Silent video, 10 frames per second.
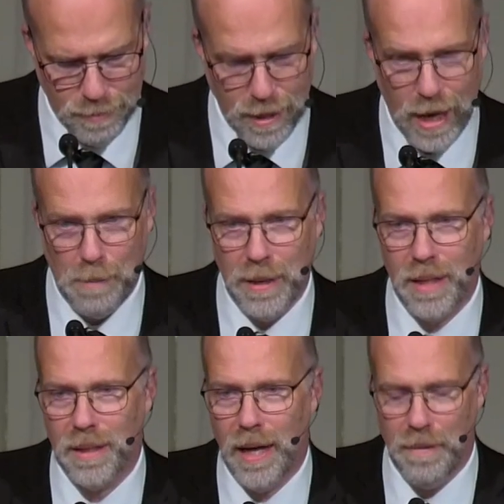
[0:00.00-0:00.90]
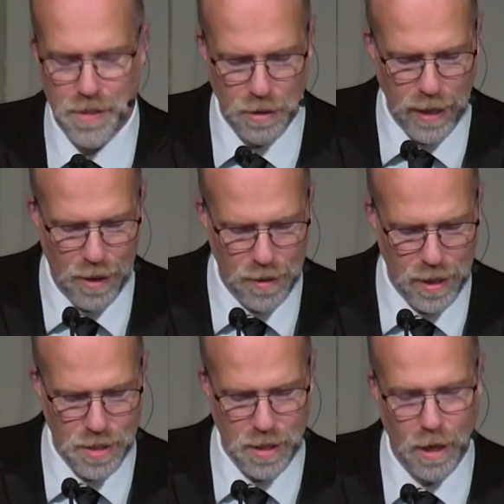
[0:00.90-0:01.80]
How many lives around
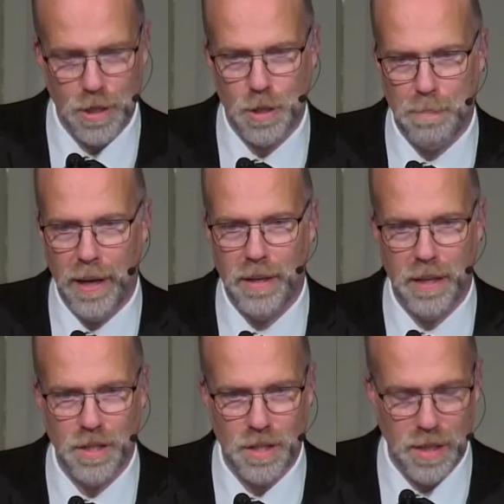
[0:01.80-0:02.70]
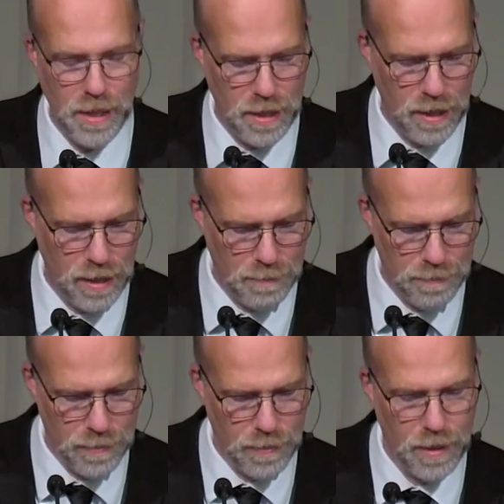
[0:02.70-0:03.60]
us are spent in seeking
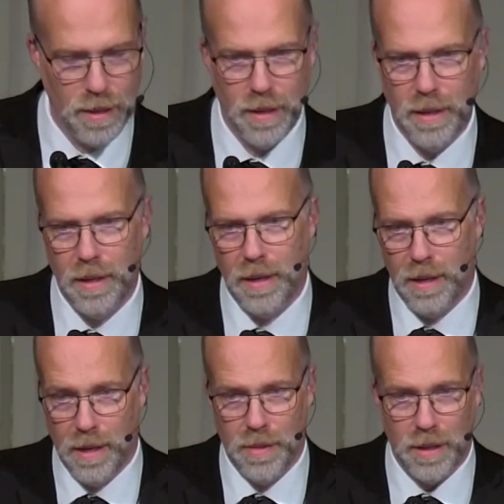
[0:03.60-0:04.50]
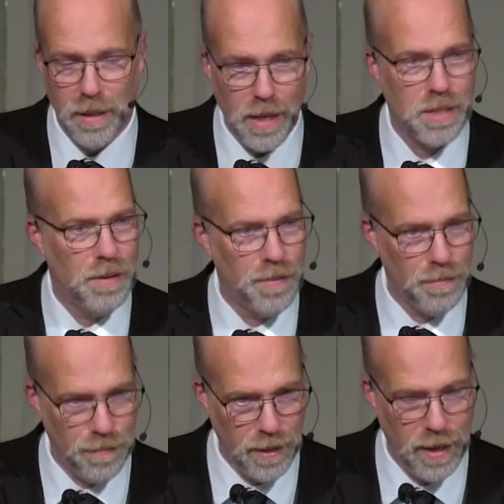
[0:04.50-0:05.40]
the lust of the
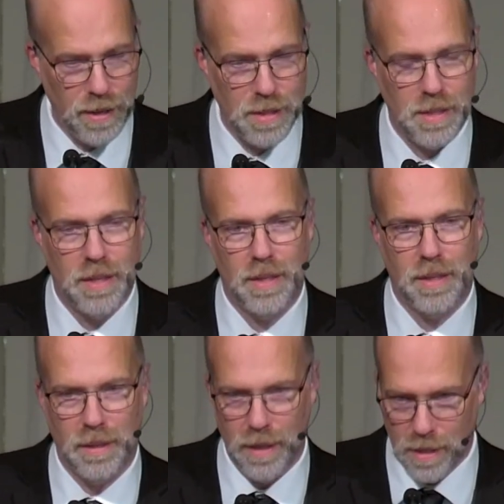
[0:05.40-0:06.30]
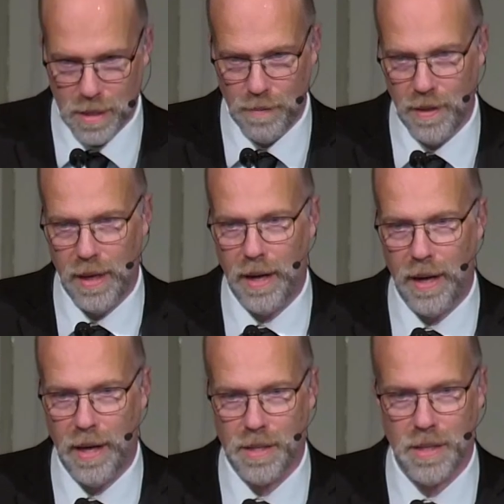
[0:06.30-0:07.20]
flesh, the lust of the
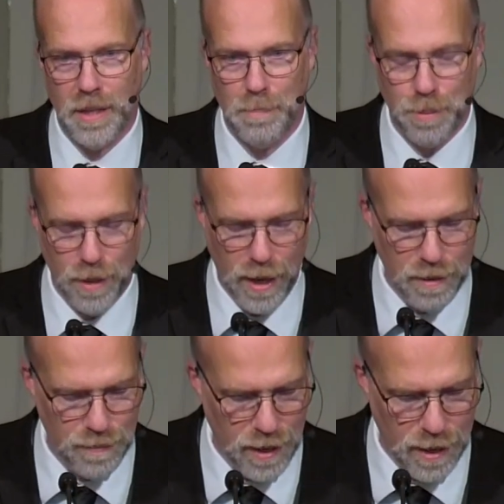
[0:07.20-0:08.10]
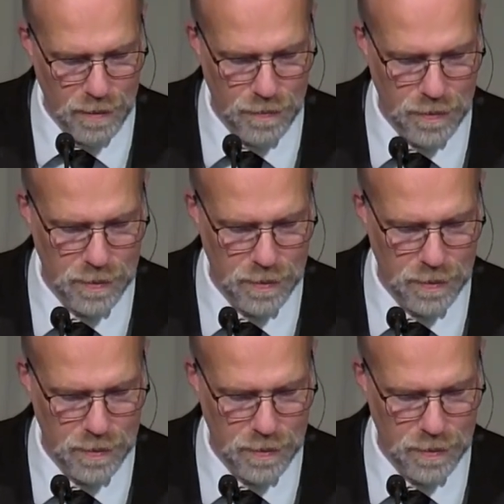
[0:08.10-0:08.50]
eyes, and the pride of life?